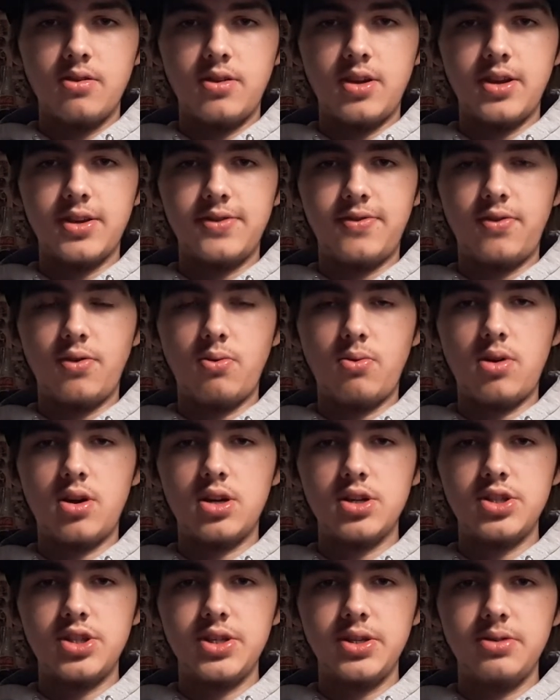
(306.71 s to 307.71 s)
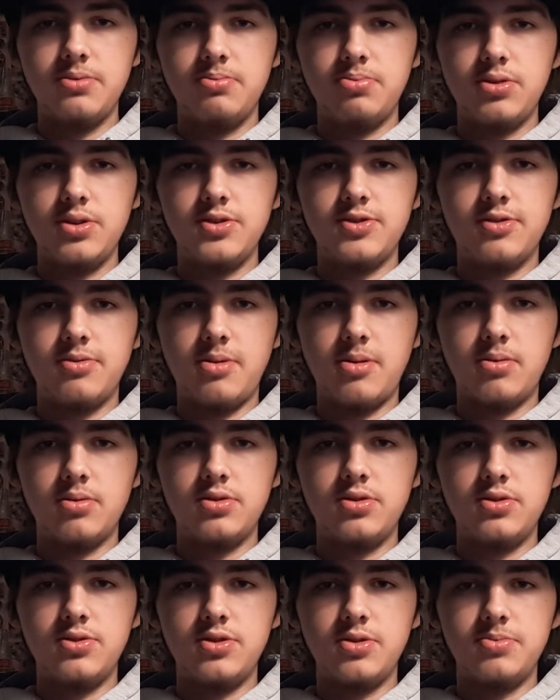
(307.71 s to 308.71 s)
Thanks for watching. Please remember
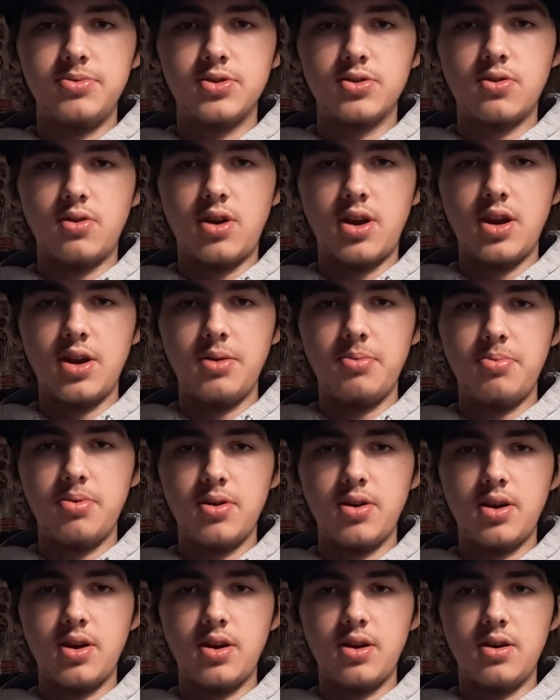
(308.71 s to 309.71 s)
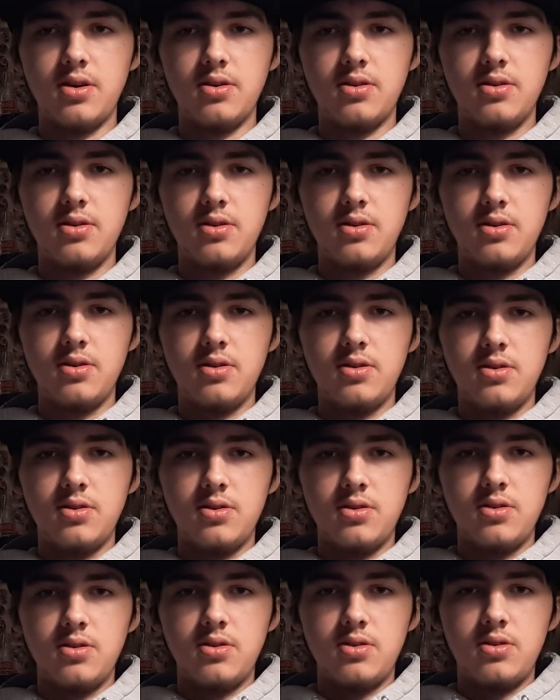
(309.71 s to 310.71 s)
to subscribe.
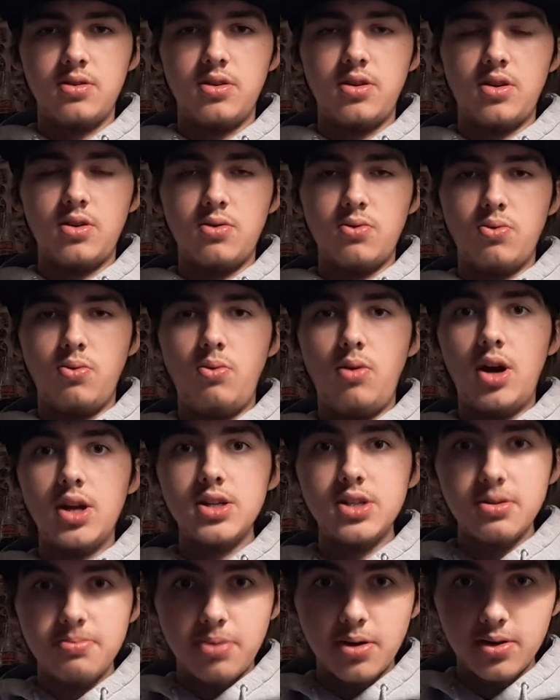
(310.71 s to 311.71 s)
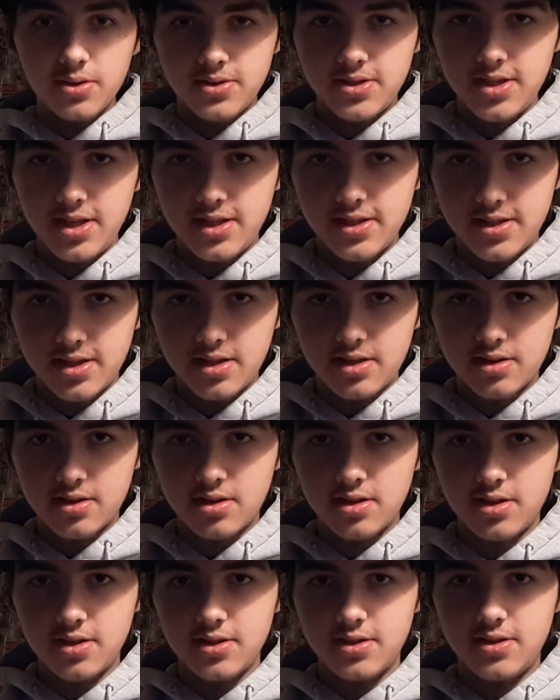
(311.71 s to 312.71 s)
Watch the postseason,
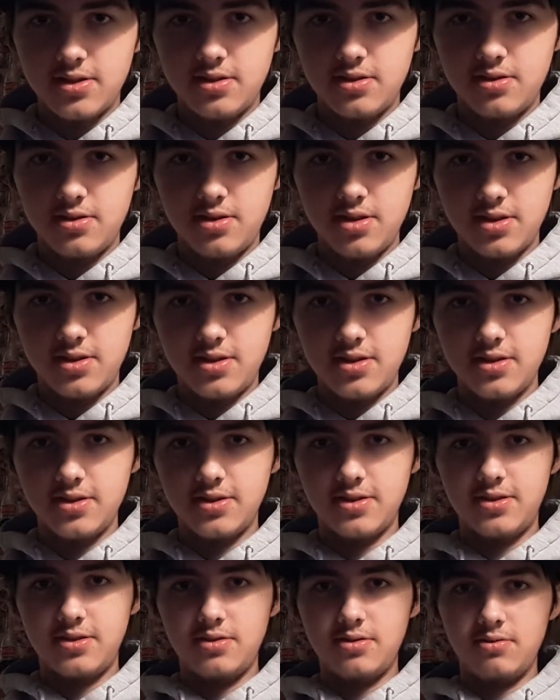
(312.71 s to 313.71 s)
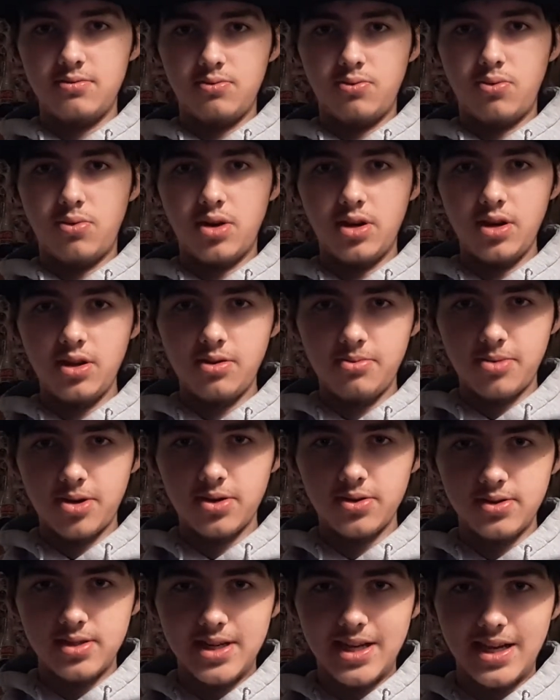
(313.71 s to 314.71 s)
because this is one of the
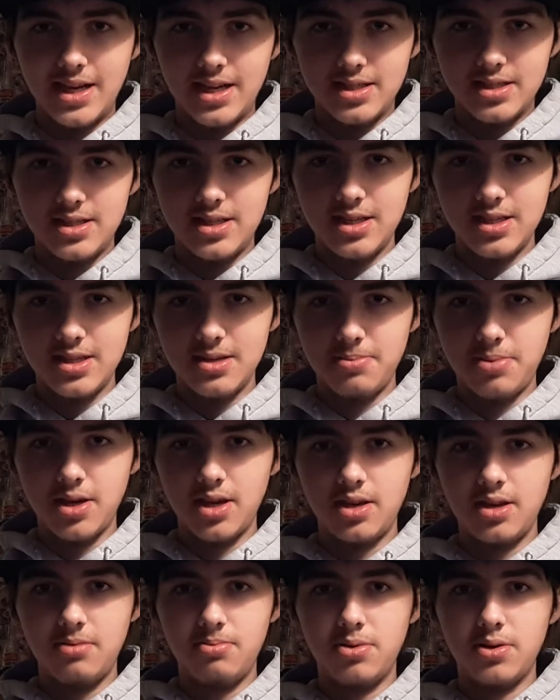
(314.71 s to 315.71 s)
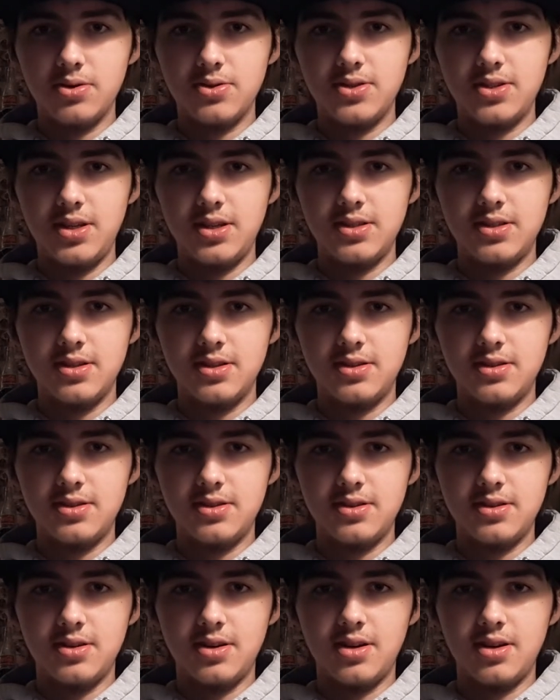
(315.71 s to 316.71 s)
most anticipated
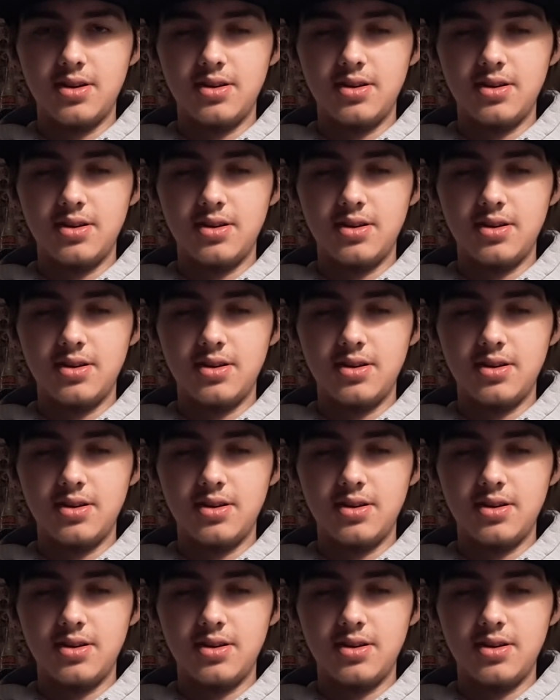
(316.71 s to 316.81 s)
postseasons